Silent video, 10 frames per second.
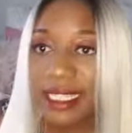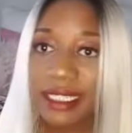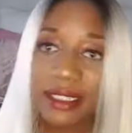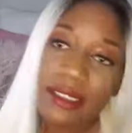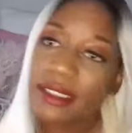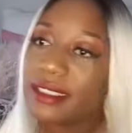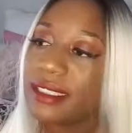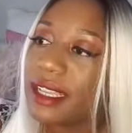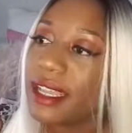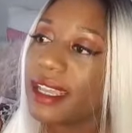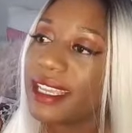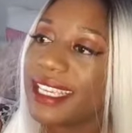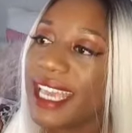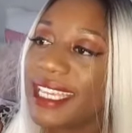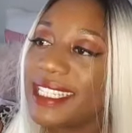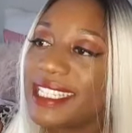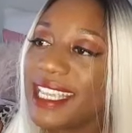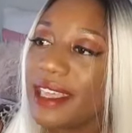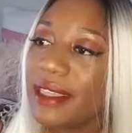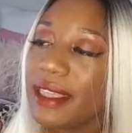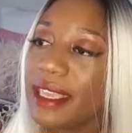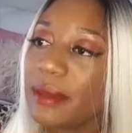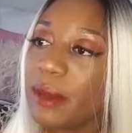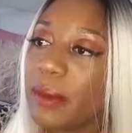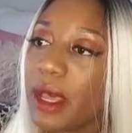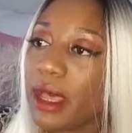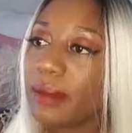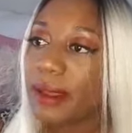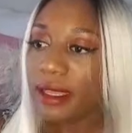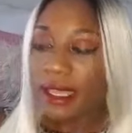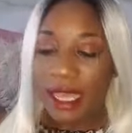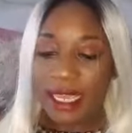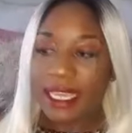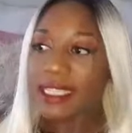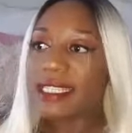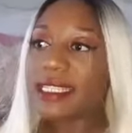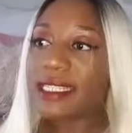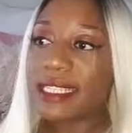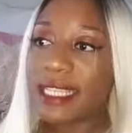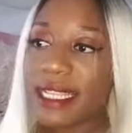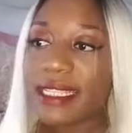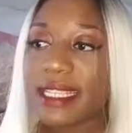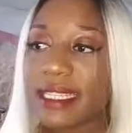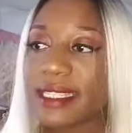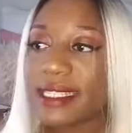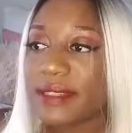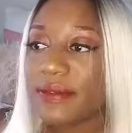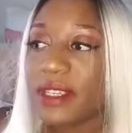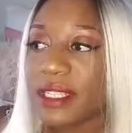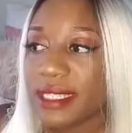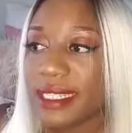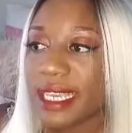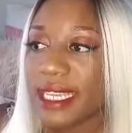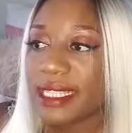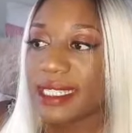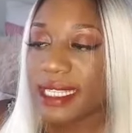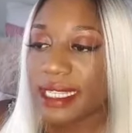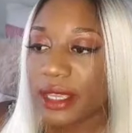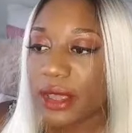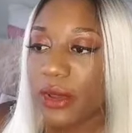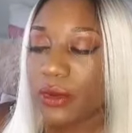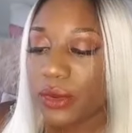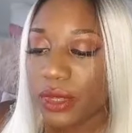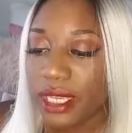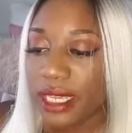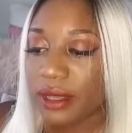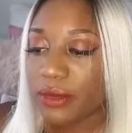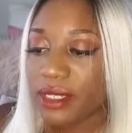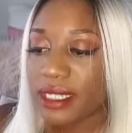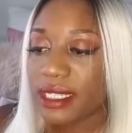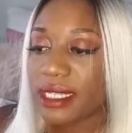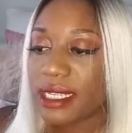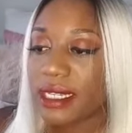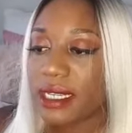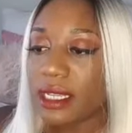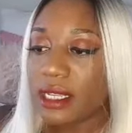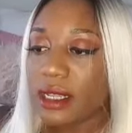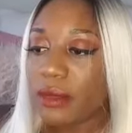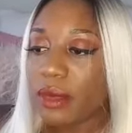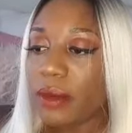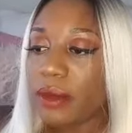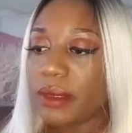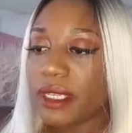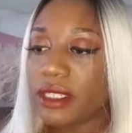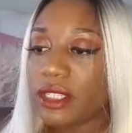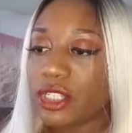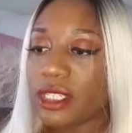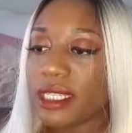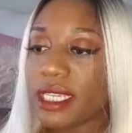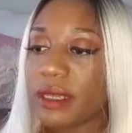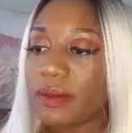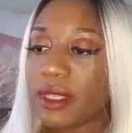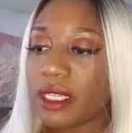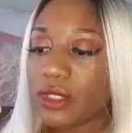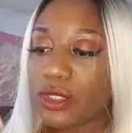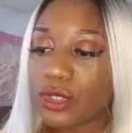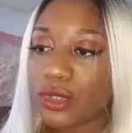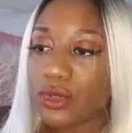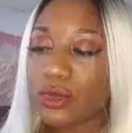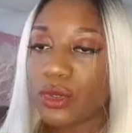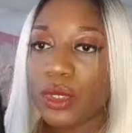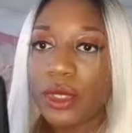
a little casing thingamabob. I guess it feels like it's silicone or heat resistant, probably to just keep these two